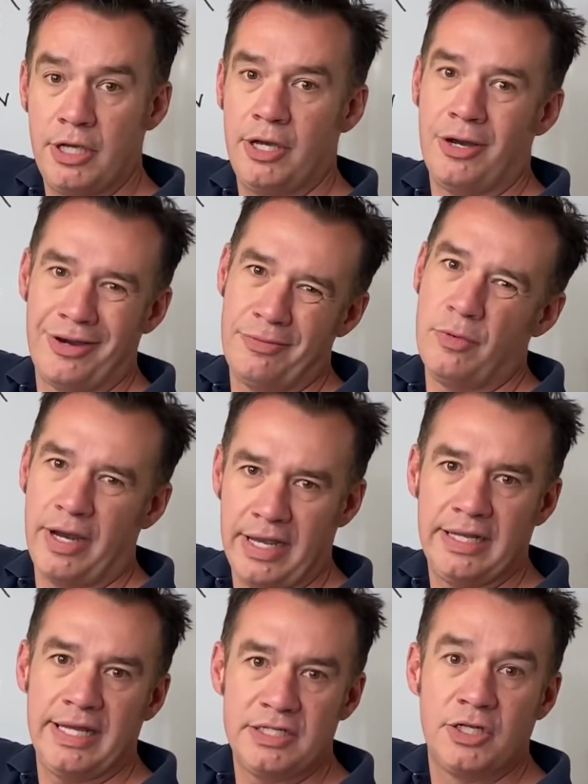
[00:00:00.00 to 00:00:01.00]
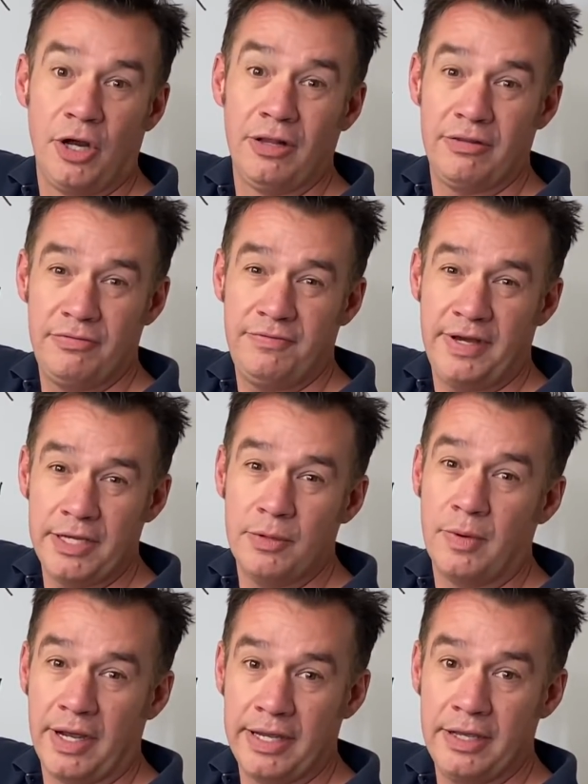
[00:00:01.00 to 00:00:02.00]
or what I like to call the fire
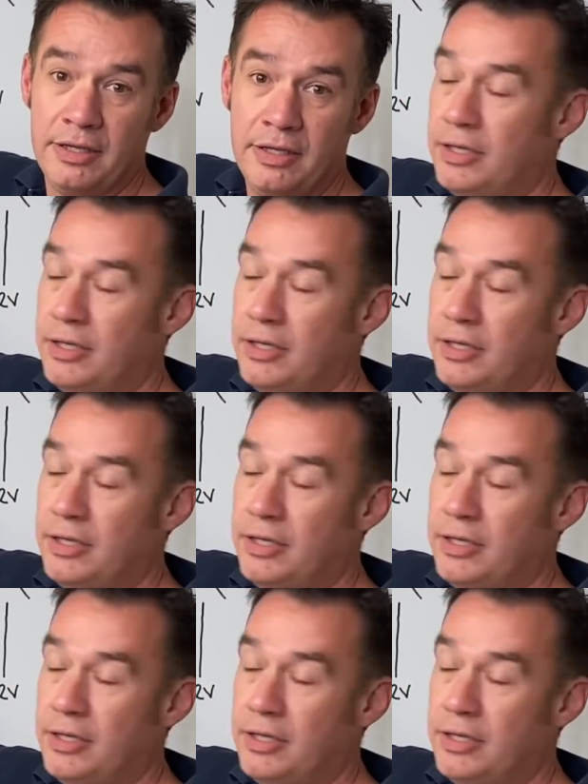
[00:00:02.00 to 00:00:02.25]
wire,